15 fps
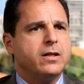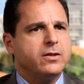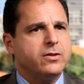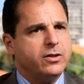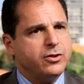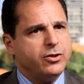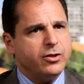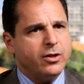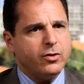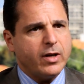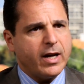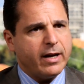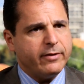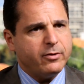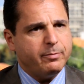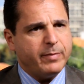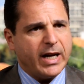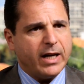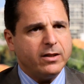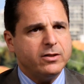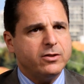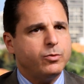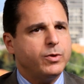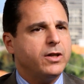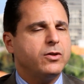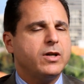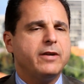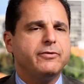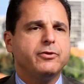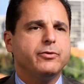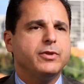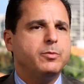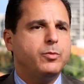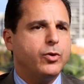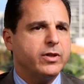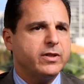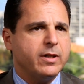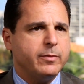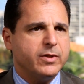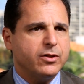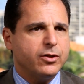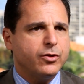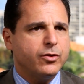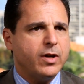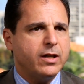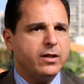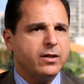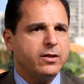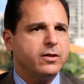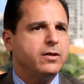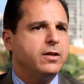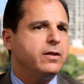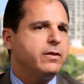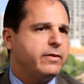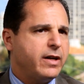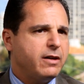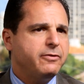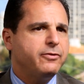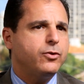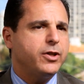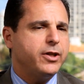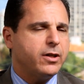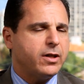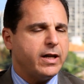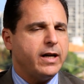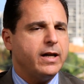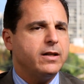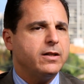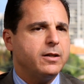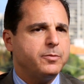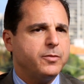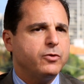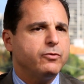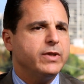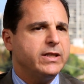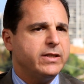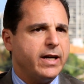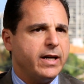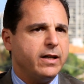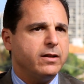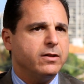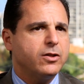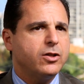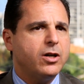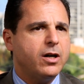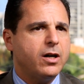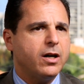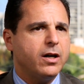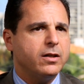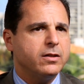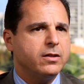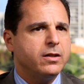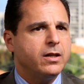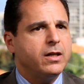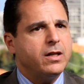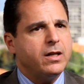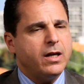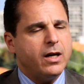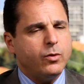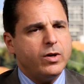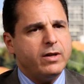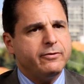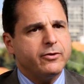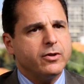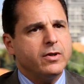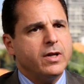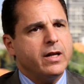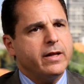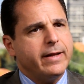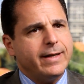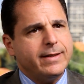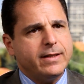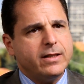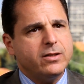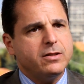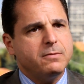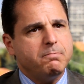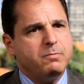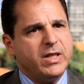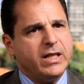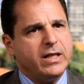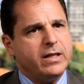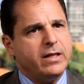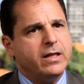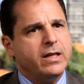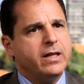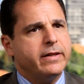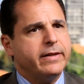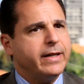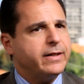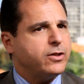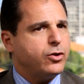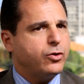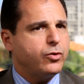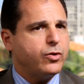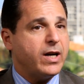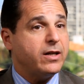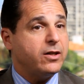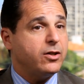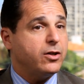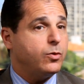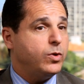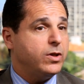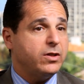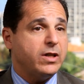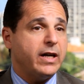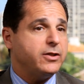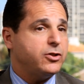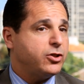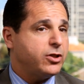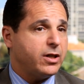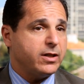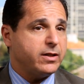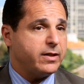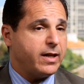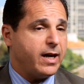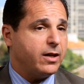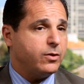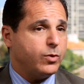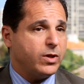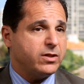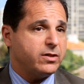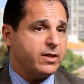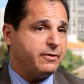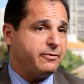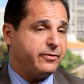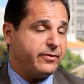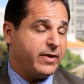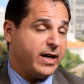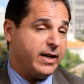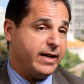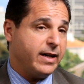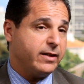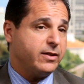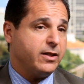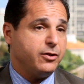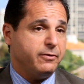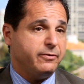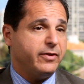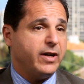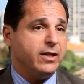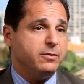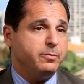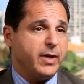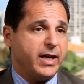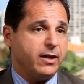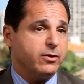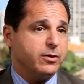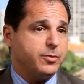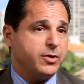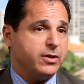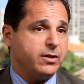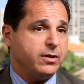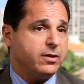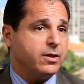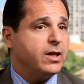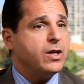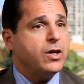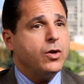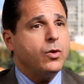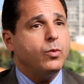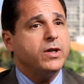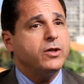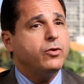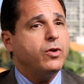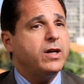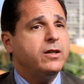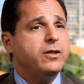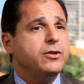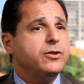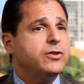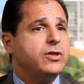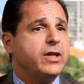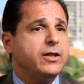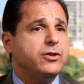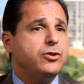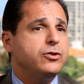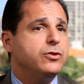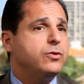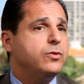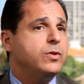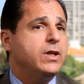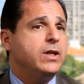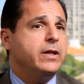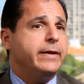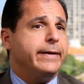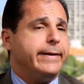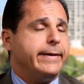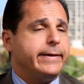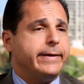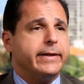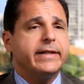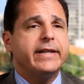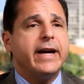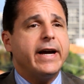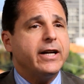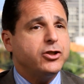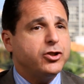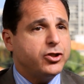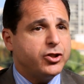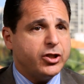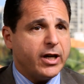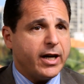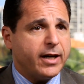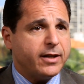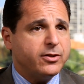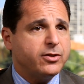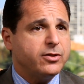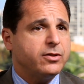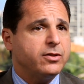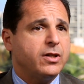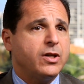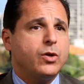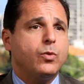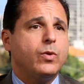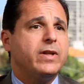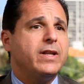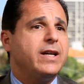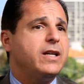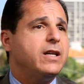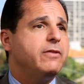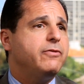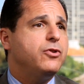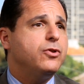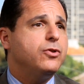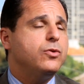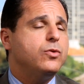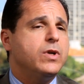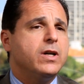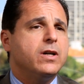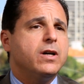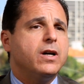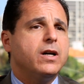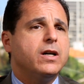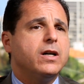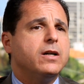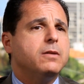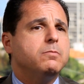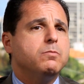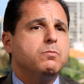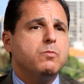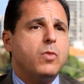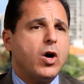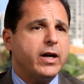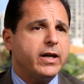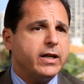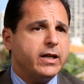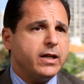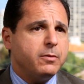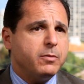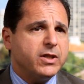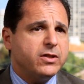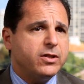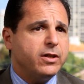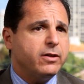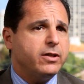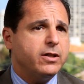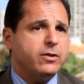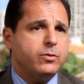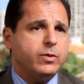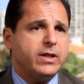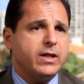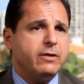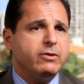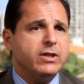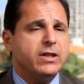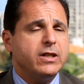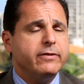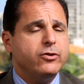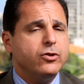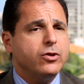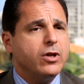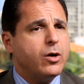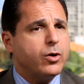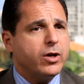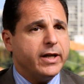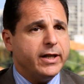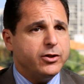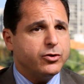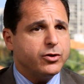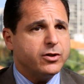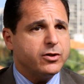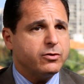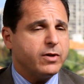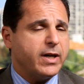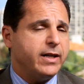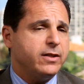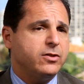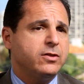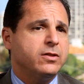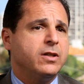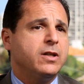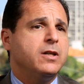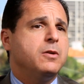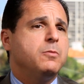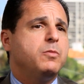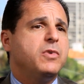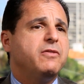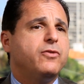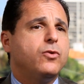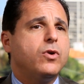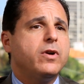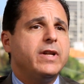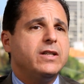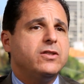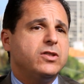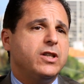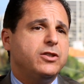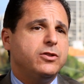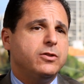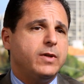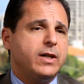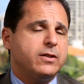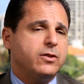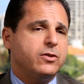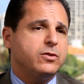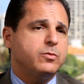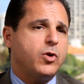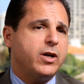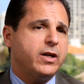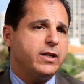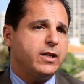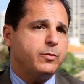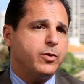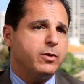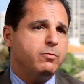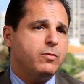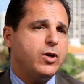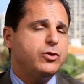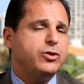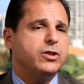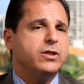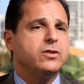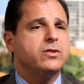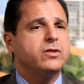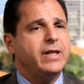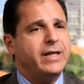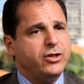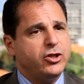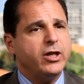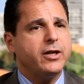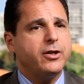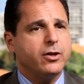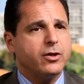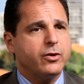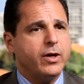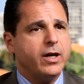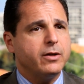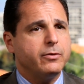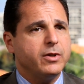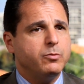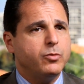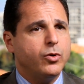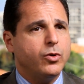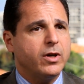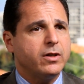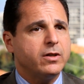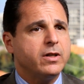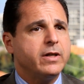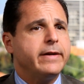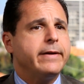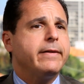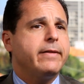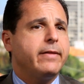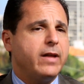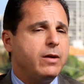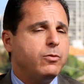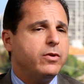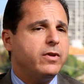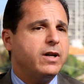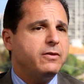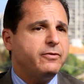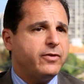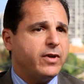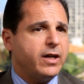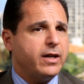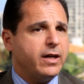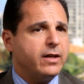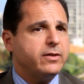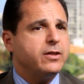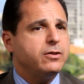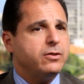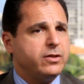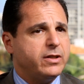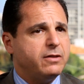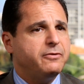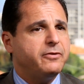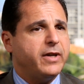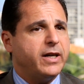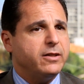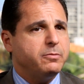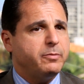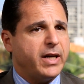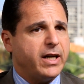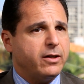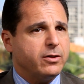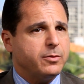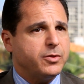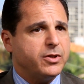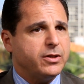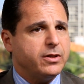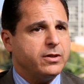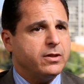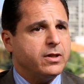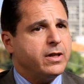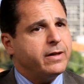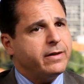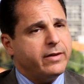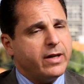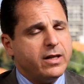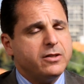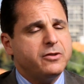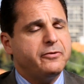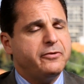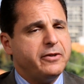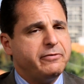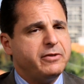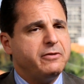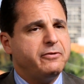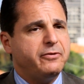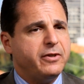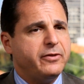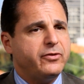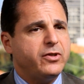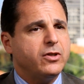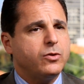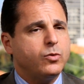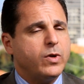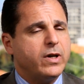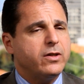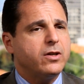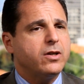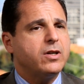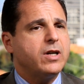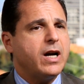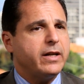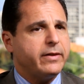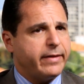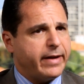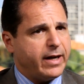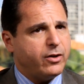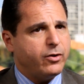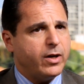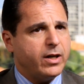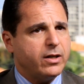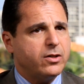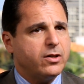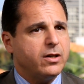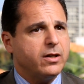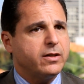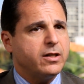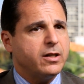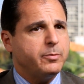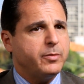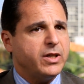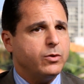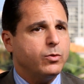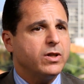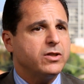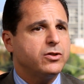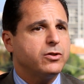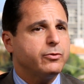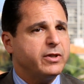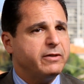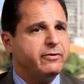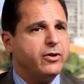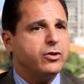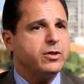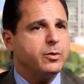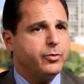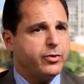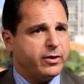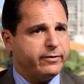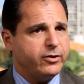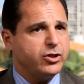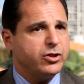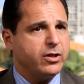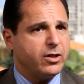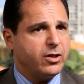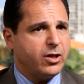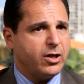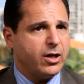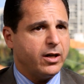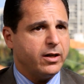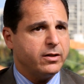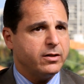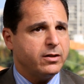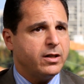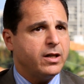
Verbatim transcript: Since you don't have a balance, we don't have to report them as a creditor, therefore, you're going to end up retaining the card. However, that doesn't mean that the creditor will not shut it down once they find out that you filed bankruptcy. When creditors send you uh, cash checks, when they give you um, marketing material, when they give you lower interest rates, before they send you out those marketing promotions, they check your credit report. They will then find out that you did file bankruptcy. Then it's 50 50 on whether or not that credit card company wants to revoke the privilege of the card.